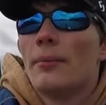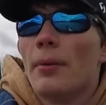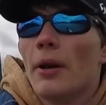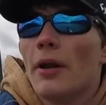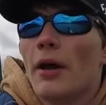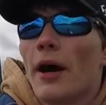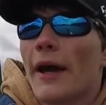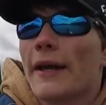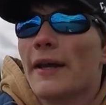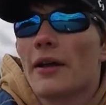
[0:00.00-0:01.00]
But
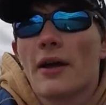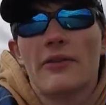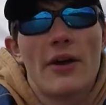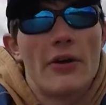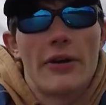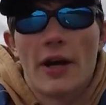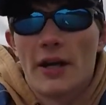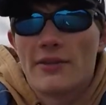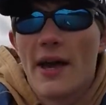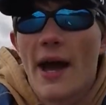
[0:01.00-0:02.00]
I cannot tell you
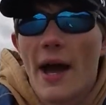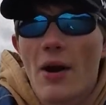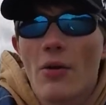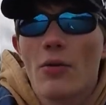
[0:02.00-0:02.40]
guys how